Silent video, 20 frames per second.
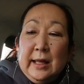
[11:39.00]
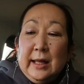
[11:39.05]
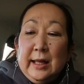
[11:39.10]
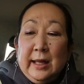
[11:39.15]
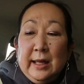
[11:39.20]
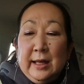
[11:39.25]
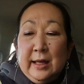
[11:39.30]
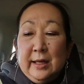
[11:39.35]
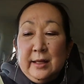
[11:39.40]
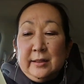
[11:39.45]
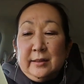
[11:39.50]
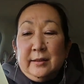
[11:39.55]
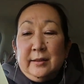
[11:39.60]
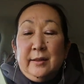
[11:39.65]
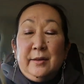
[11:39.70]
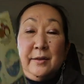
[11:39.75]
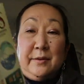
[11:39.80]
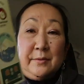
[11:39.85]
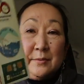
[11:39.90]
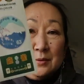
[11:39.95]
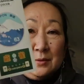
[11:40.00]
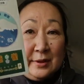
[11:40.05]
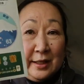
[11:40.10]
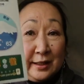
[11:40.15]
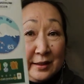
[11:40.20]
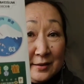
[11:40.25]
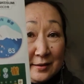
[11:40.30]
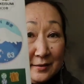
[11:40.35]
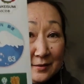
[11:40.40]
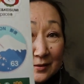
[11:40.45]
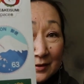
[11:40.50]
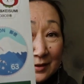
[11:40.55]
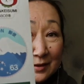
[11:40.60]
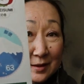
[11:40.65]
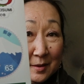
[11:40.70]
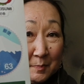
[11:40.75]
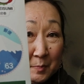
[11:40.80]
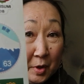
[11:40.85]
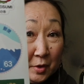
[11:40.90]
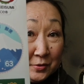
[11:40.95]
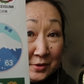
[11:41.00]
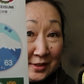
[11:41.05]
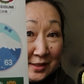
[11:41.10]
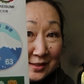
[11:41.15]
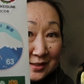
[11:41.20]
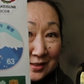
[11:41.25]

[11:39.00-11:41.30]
and like a postage